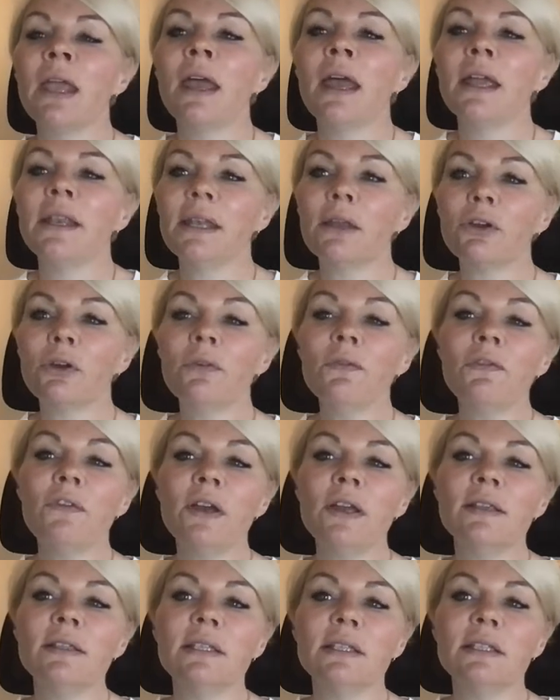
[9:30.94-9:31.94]
Now,
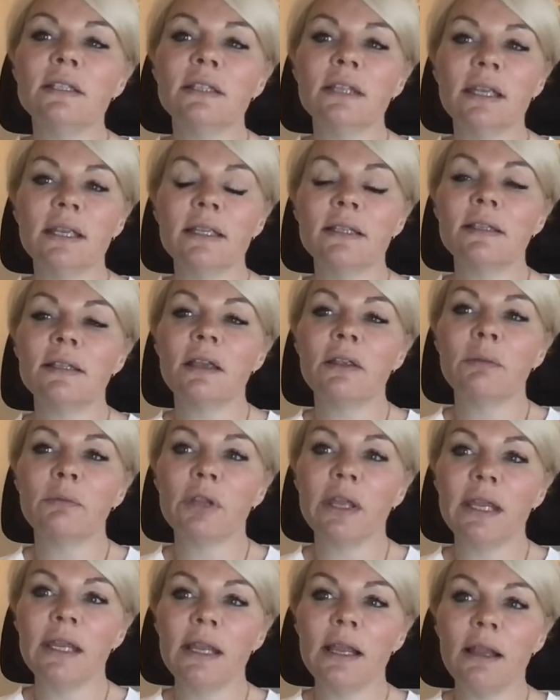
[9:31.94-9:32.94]
conversely to this,
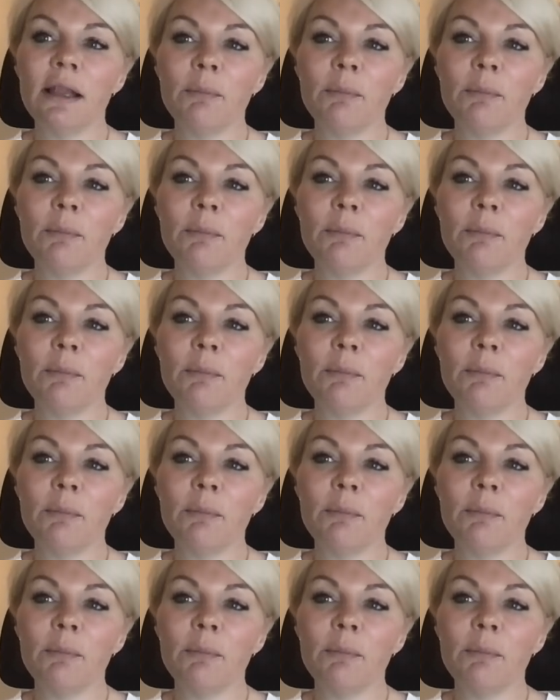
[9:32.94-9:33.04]
the